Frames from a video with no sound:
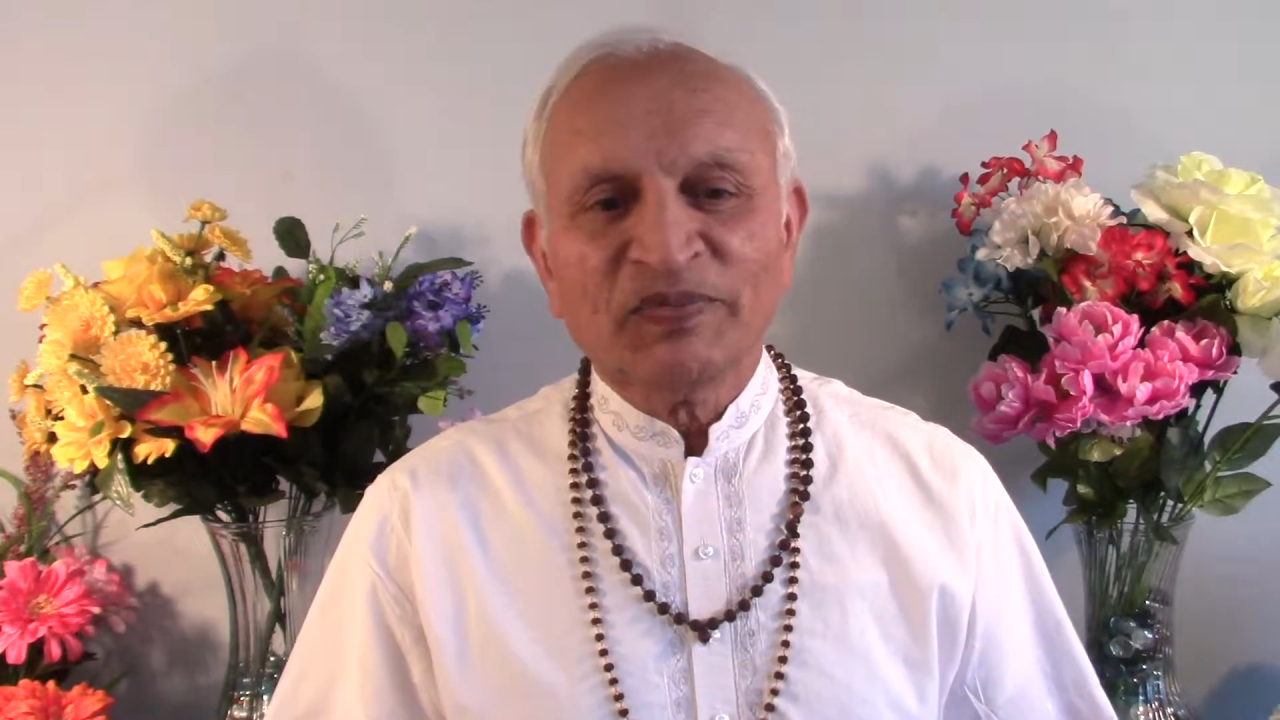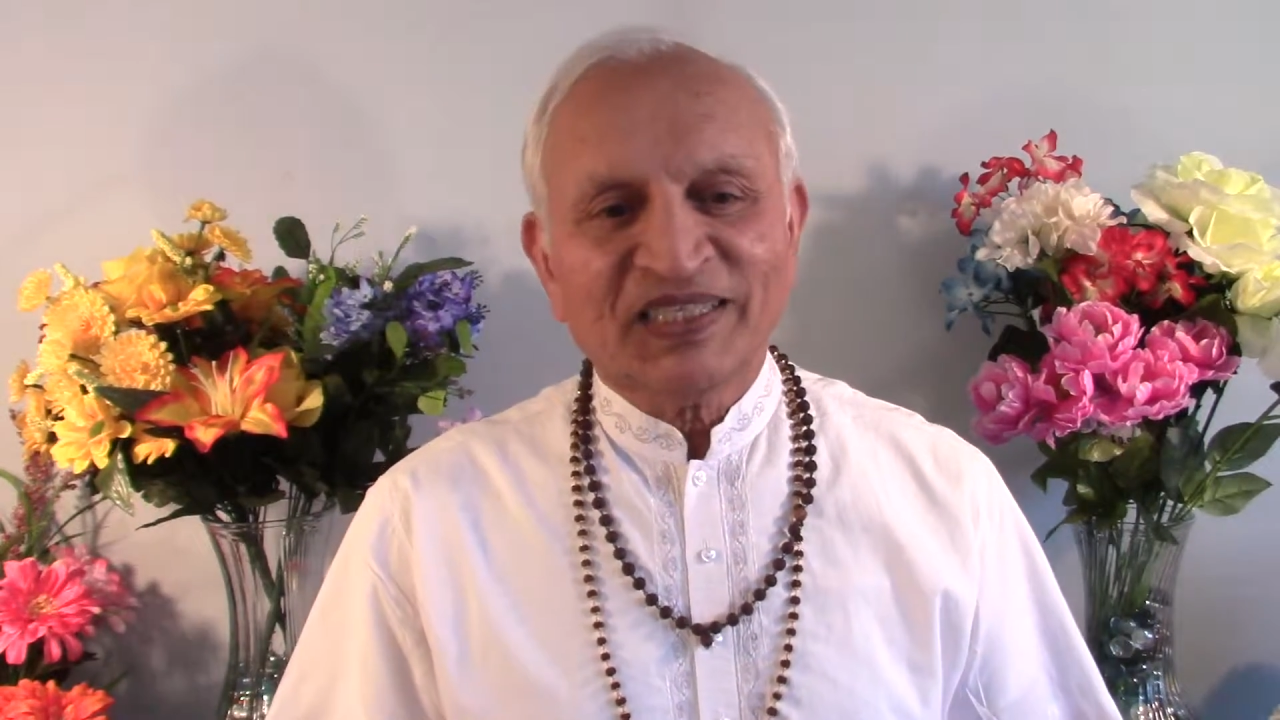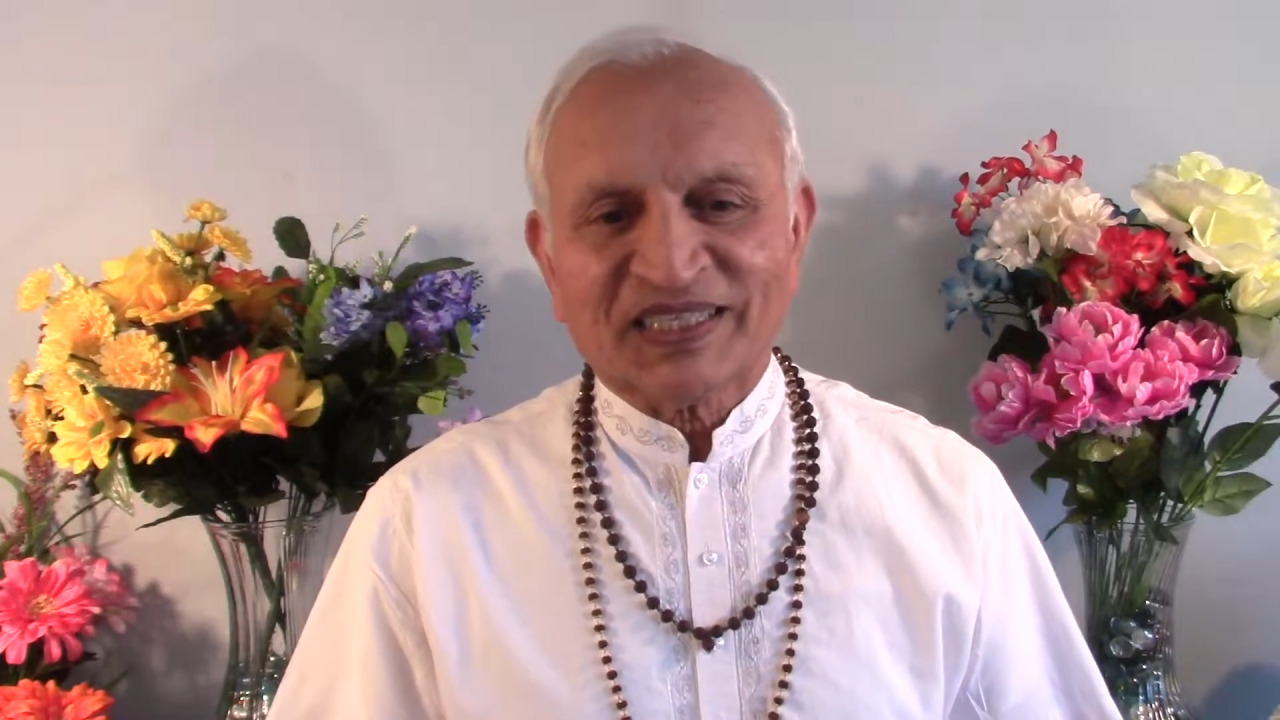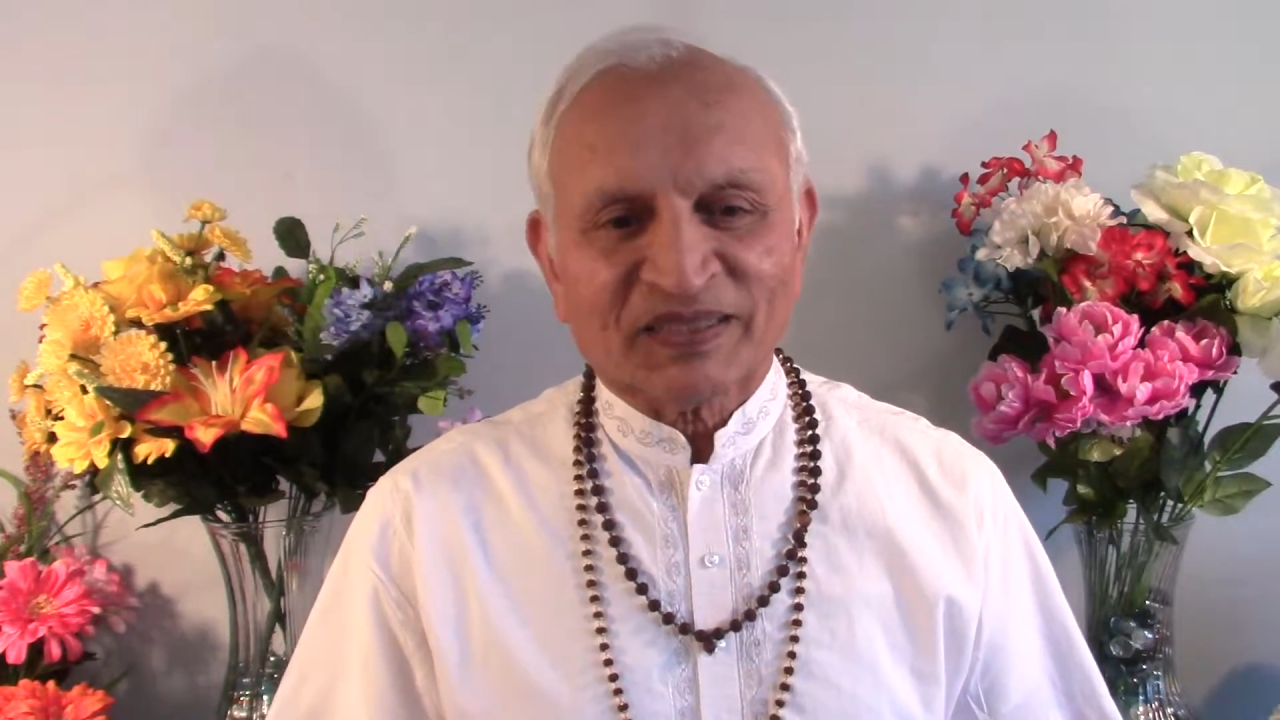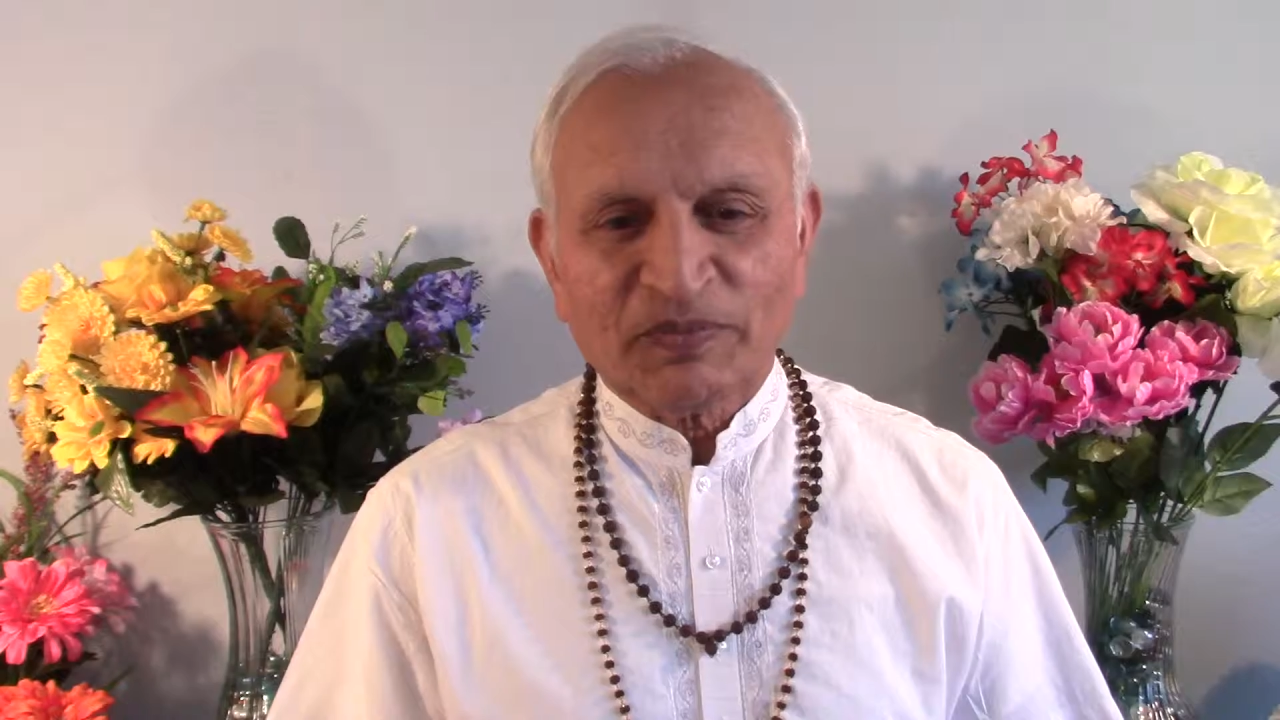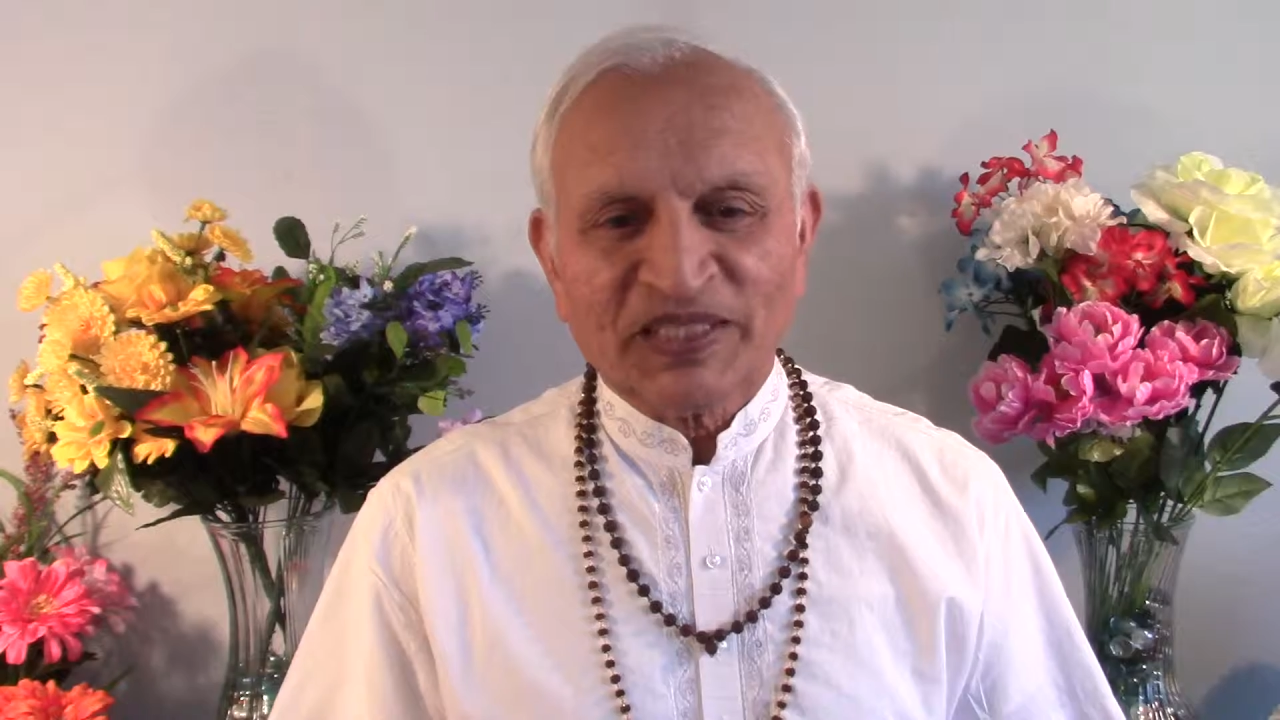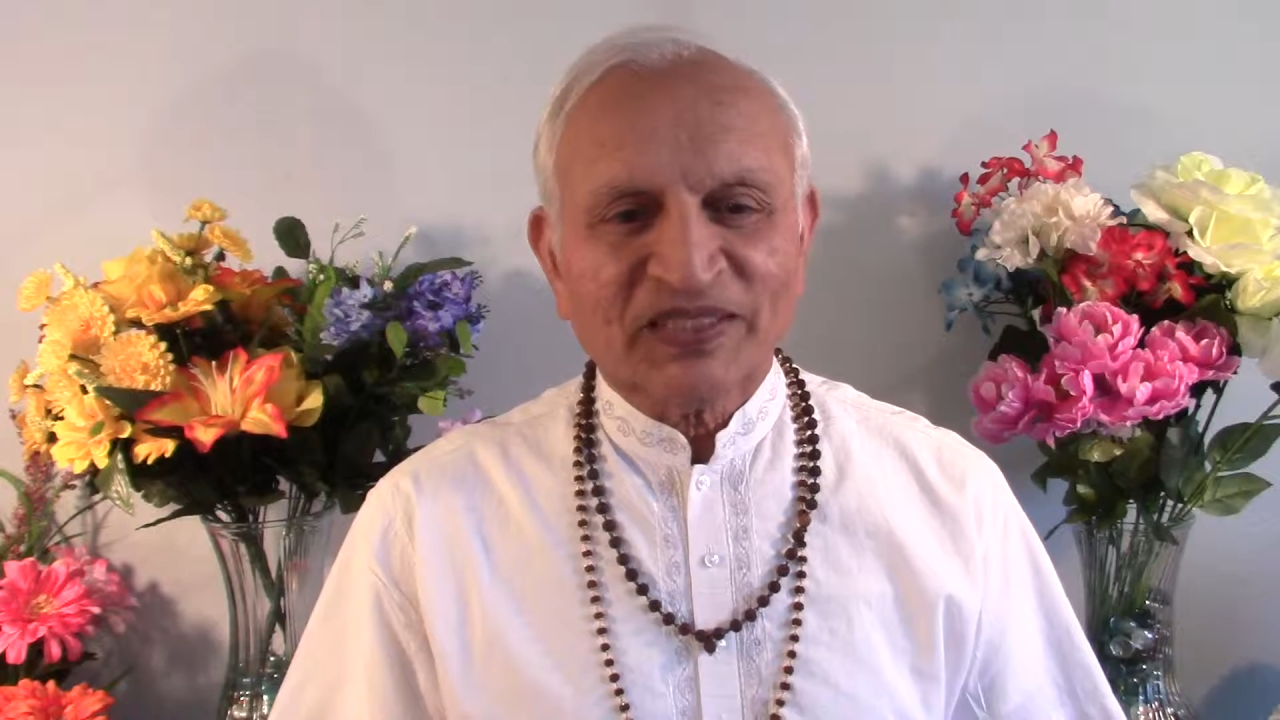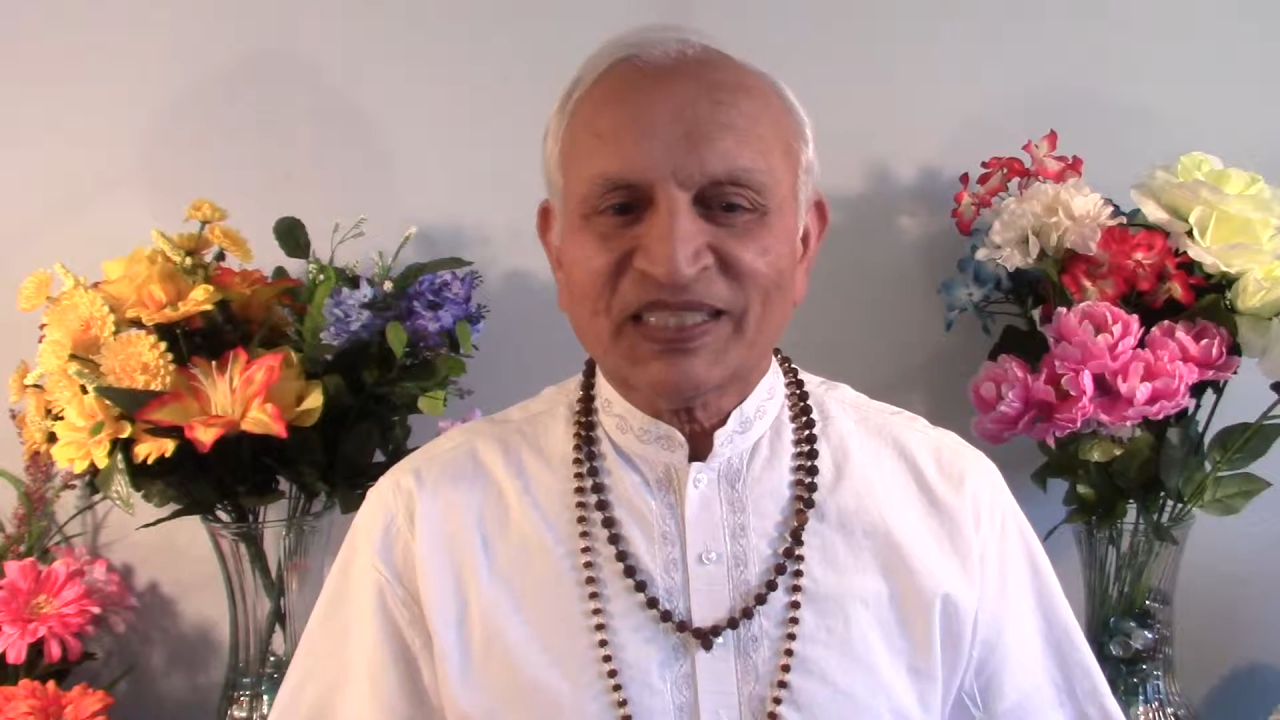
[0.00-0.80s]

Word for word: mirror because